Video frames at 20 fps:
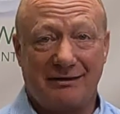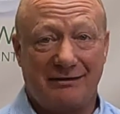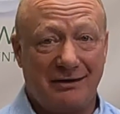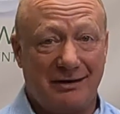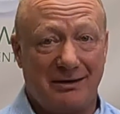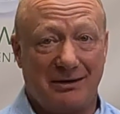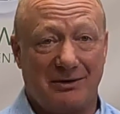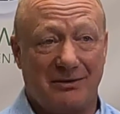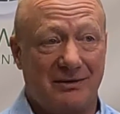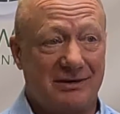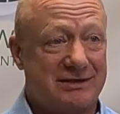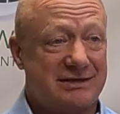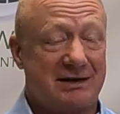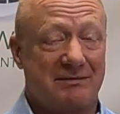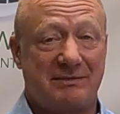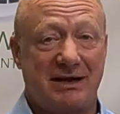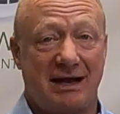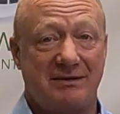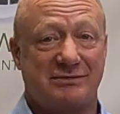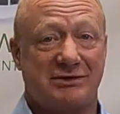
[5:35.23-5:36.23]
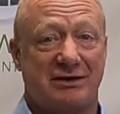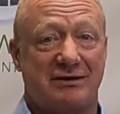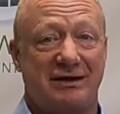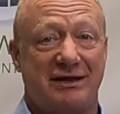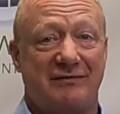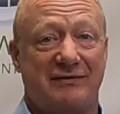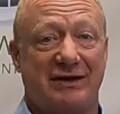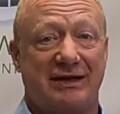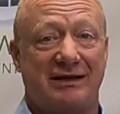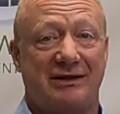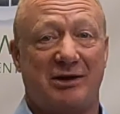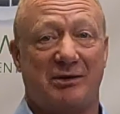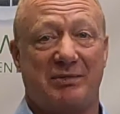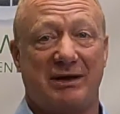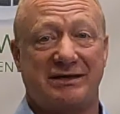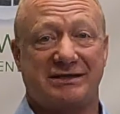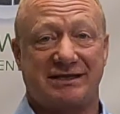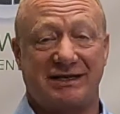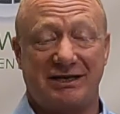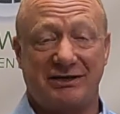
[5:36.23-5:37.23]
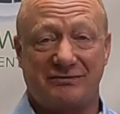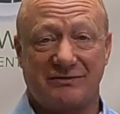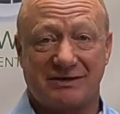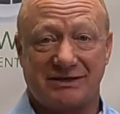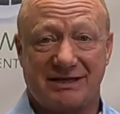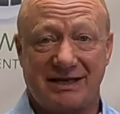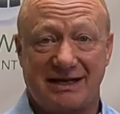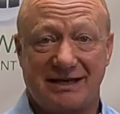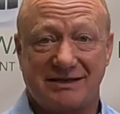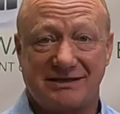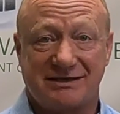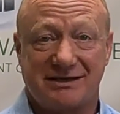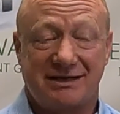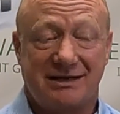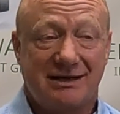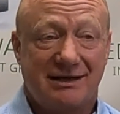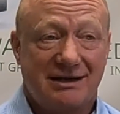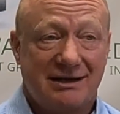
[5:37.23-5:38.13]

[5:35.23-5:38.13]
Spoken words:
to do and sometimes aren't even in their best interest as